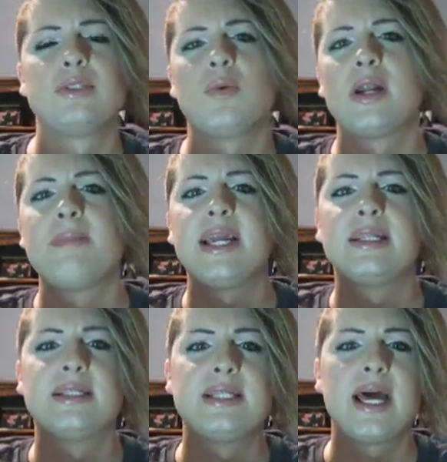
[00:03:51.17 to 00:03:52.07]
You want to make
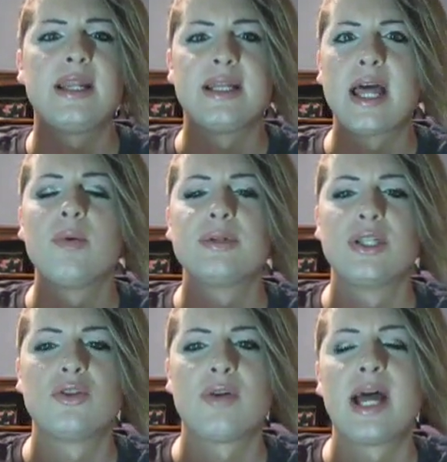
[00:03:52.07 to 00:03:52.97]
it to 10. Like, that was
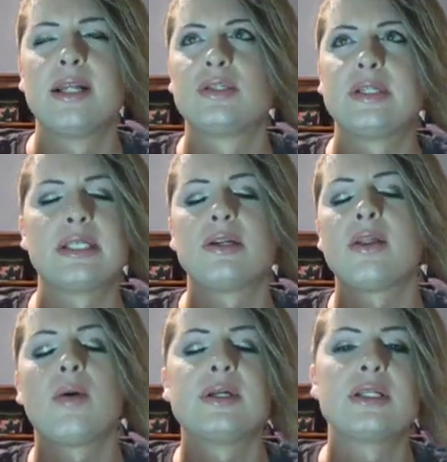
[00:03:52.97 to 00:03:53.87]
a threat. And Teresa's like, No,
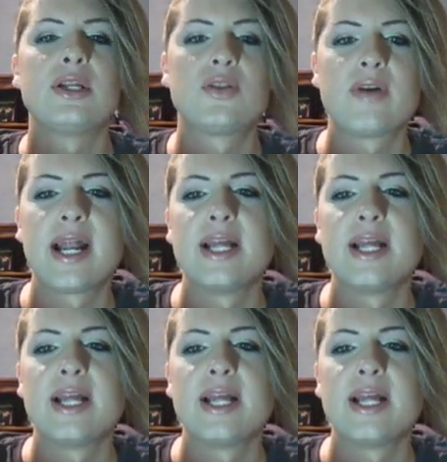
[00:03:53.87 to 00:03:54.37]
that wasn't a threat.